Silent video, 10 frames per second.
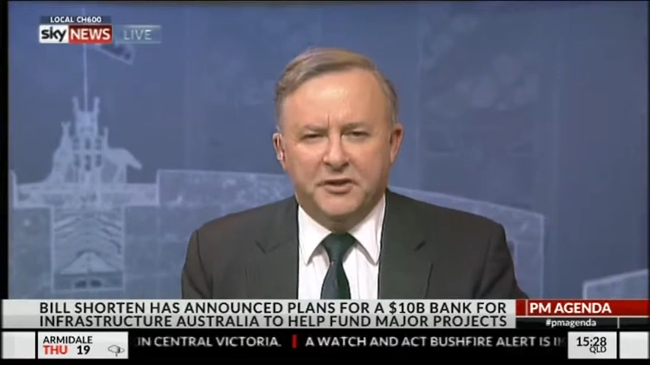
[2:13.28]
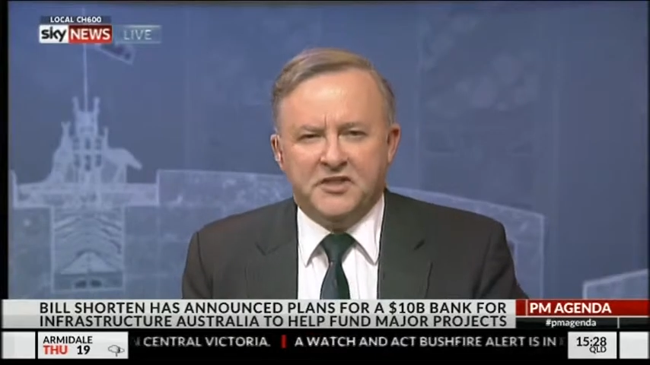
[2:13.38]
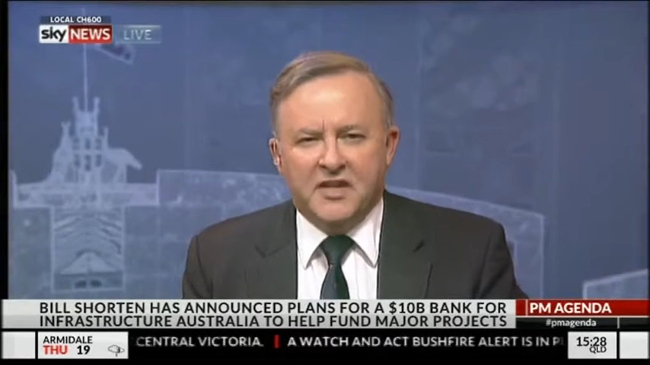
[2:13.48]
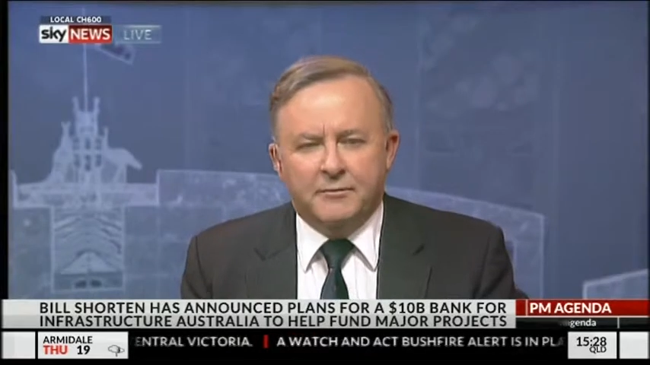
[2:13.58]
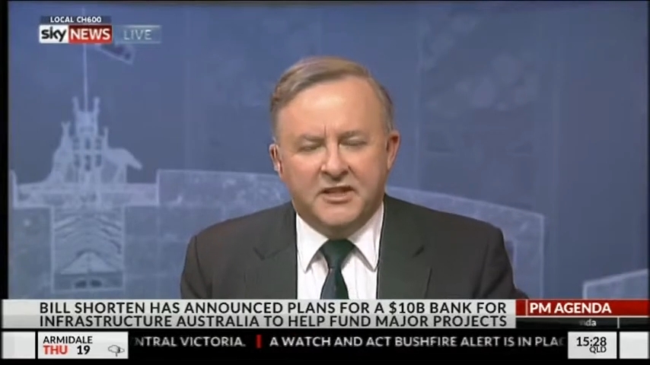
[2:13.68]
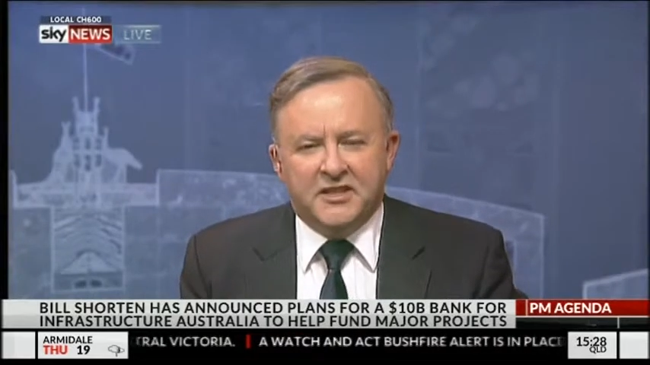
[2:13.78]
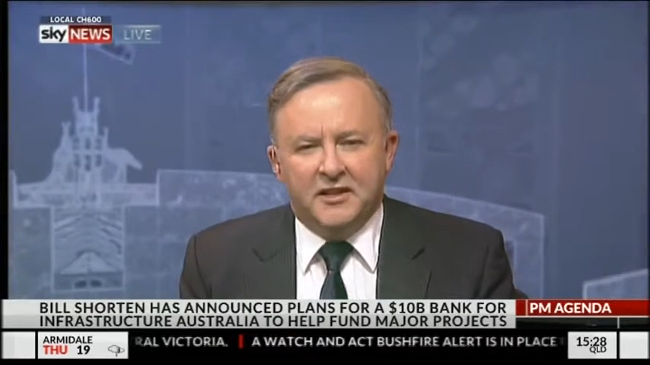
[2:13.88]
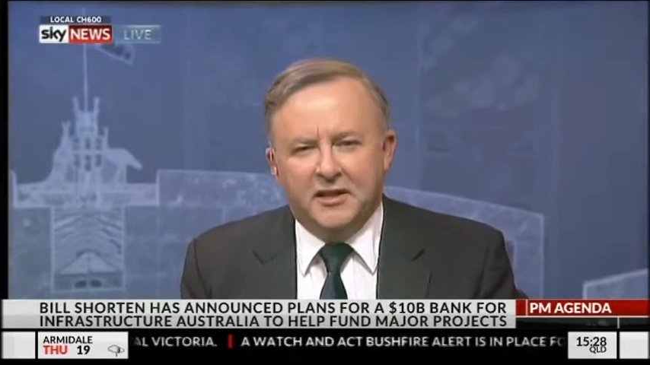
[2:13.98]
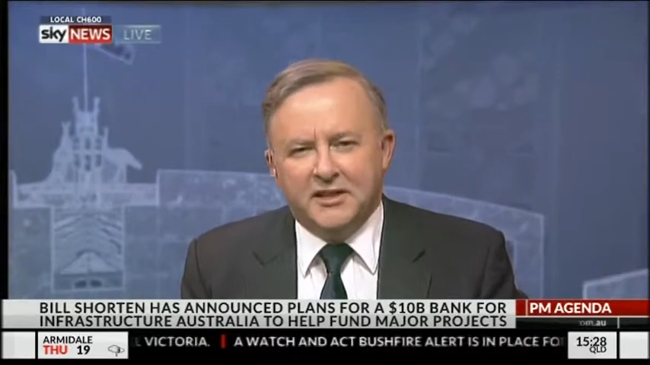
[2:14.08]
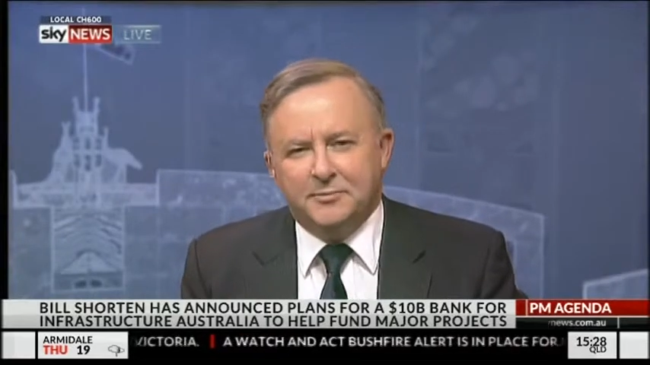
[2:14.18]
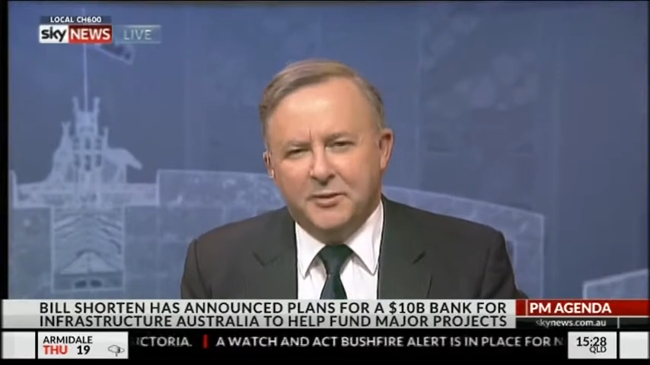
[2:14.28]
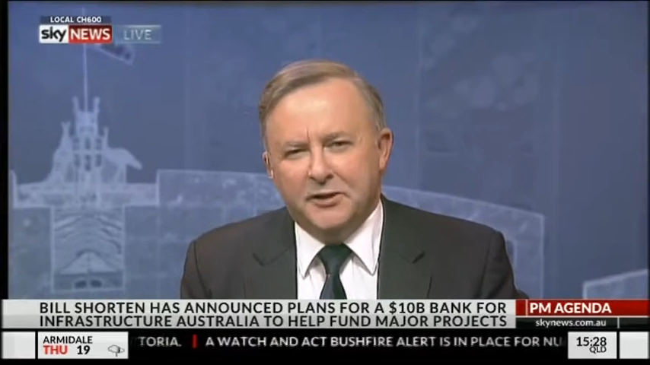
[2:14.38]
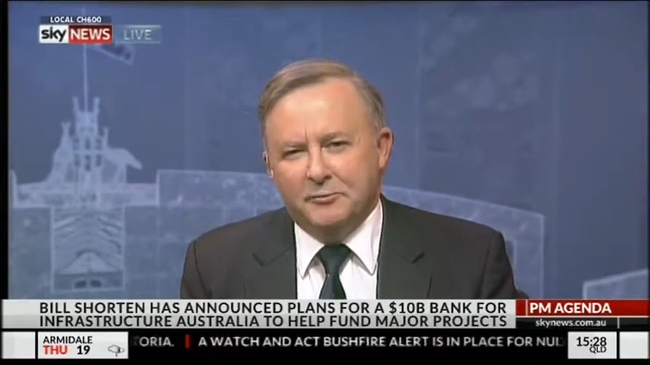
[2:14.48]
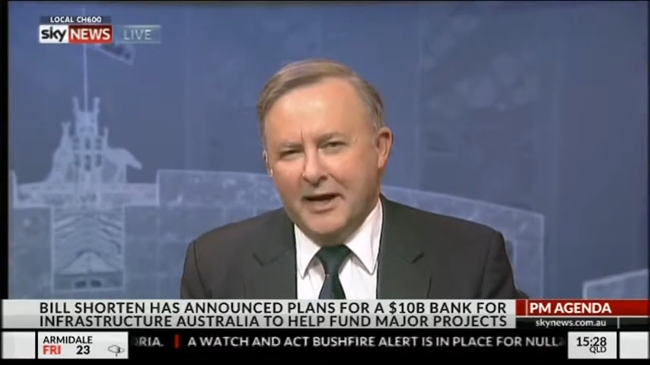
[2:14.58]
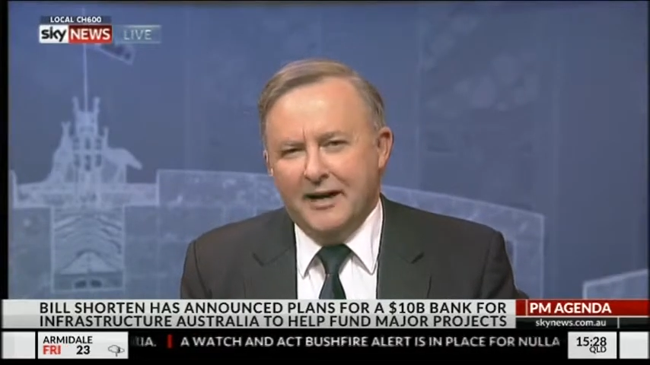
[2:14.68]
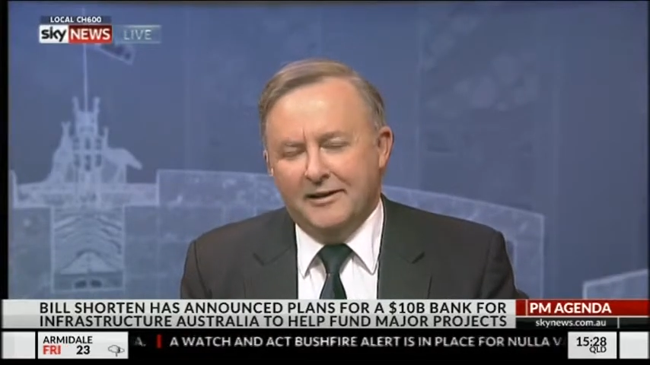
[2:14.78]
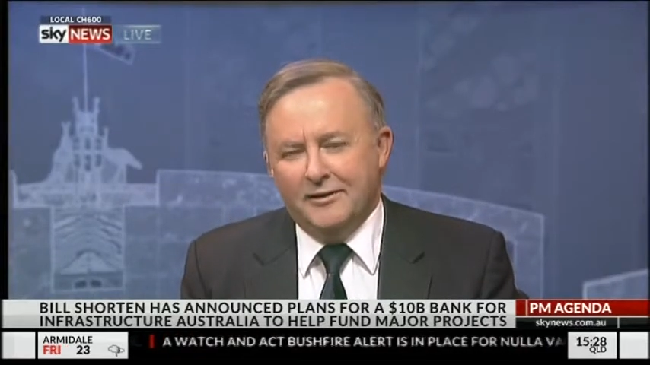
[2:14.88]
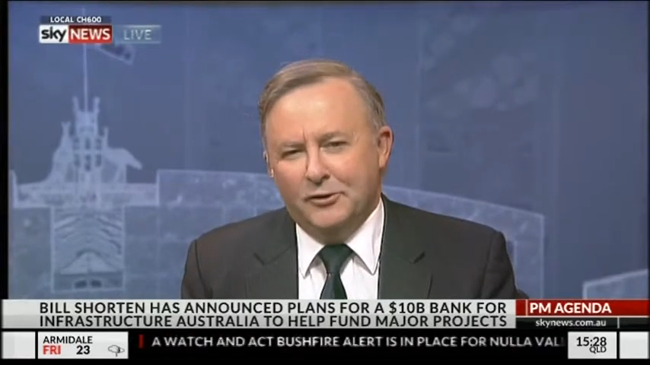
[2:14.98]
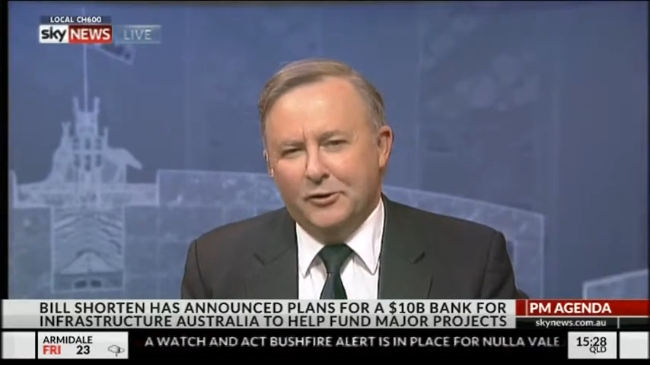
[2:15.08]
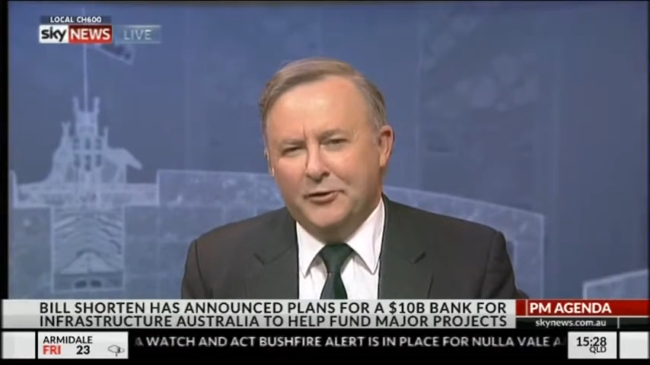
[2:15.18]
to establish a high-speed
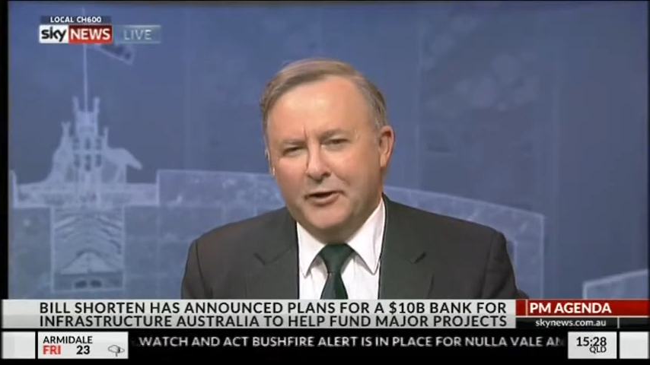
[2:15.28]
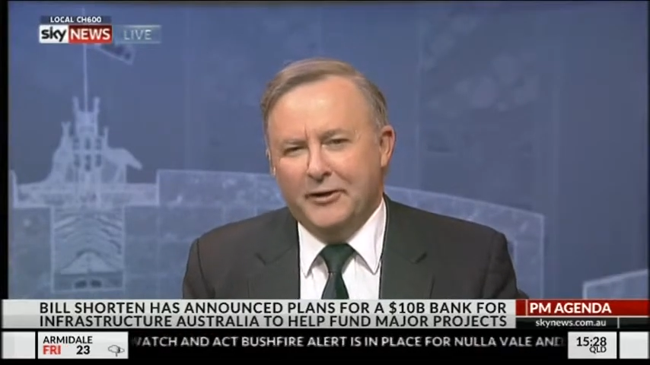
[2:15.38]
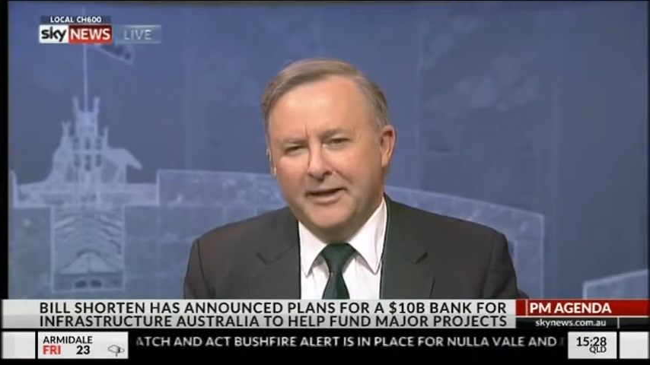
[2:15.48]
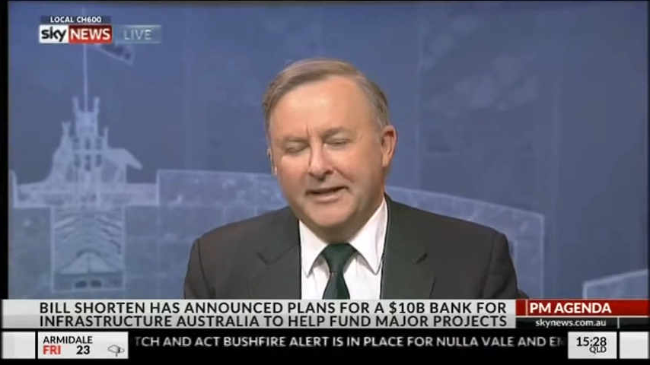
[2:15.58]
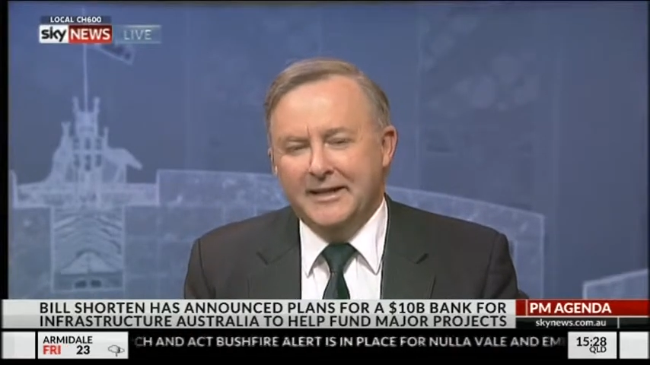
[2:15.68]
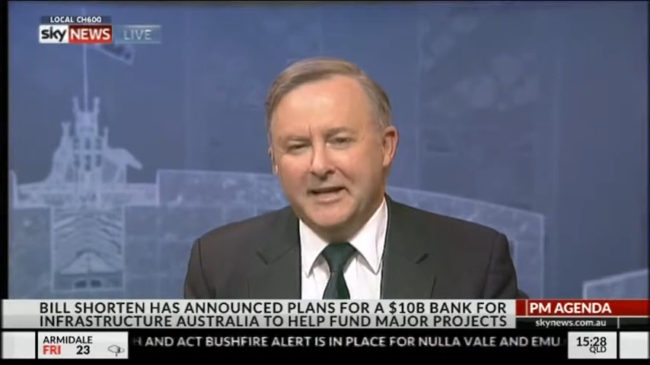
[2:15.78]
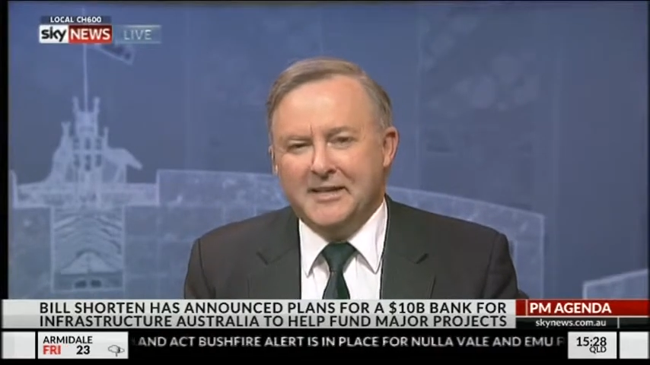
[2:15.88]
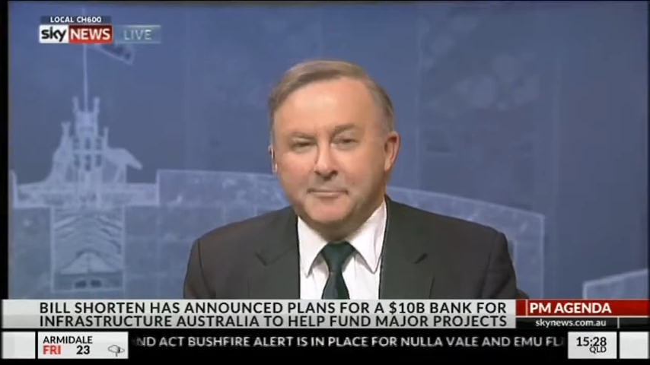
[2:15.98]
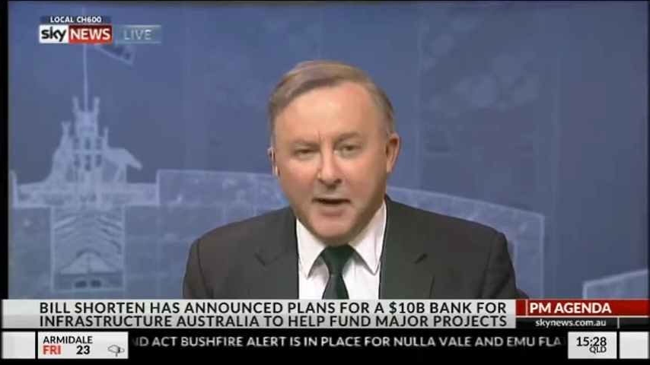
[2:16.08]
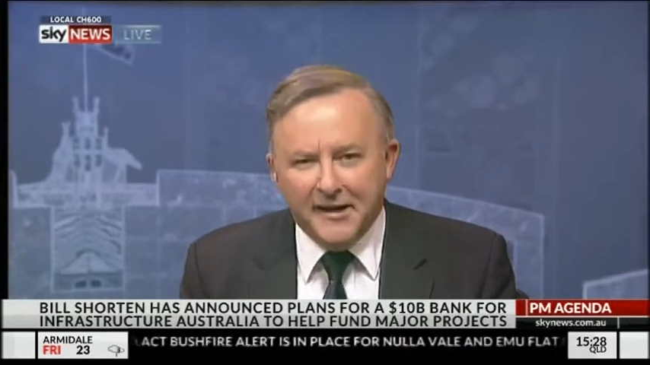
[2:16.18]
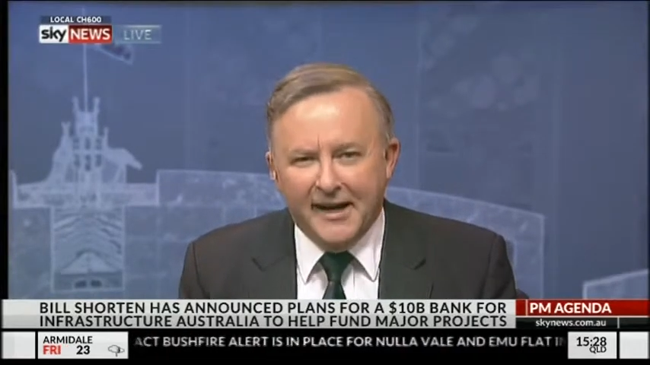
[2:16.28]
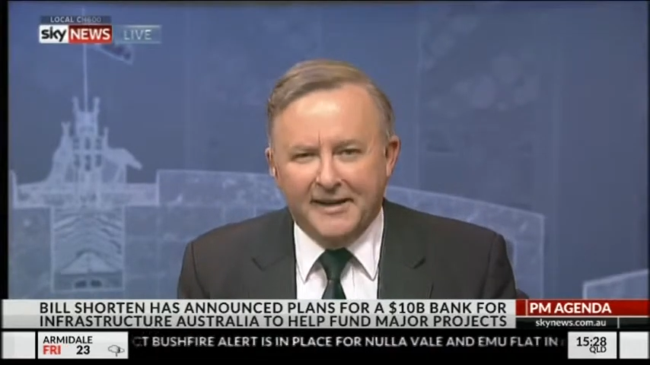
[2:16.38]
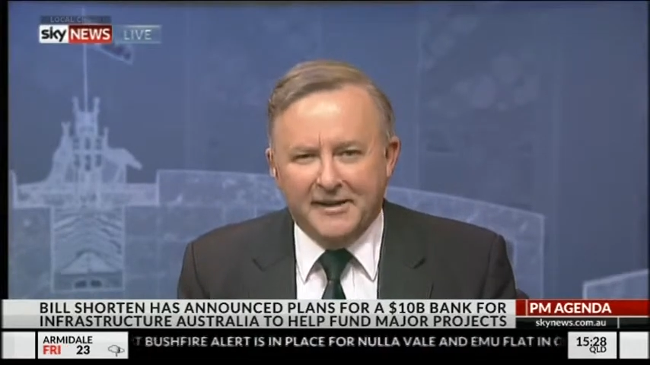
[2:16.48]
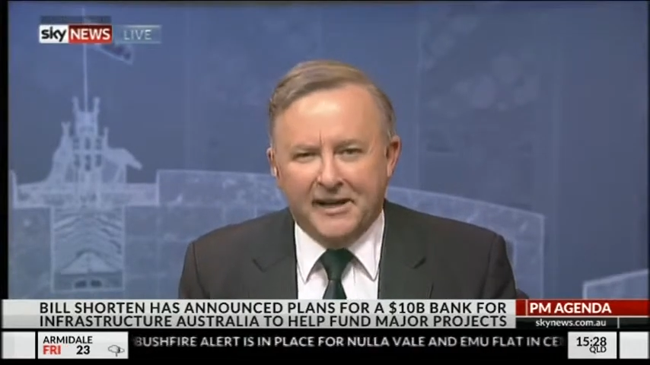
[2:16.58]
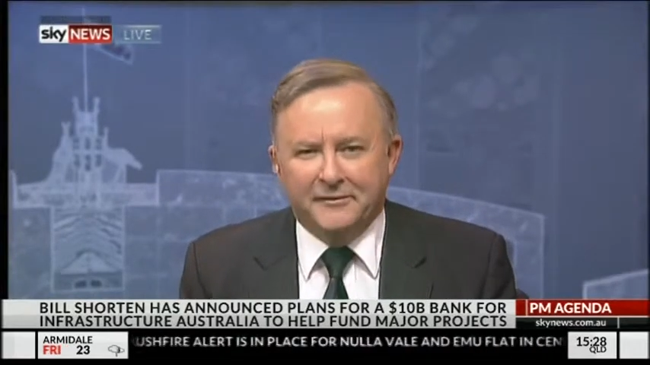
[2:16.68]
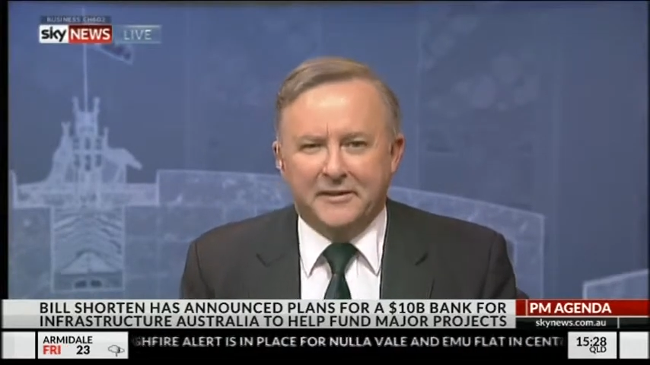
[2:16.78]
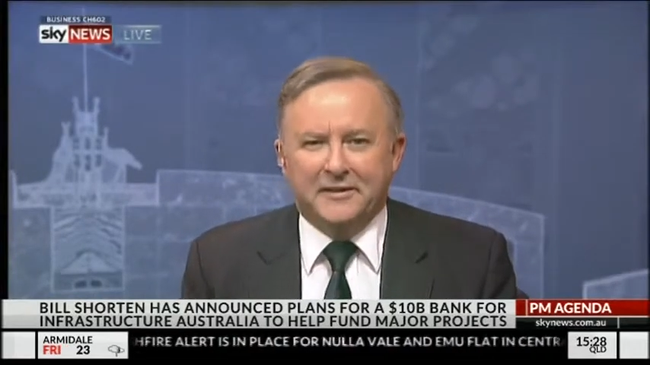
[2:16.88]
rail authority next Monday, David.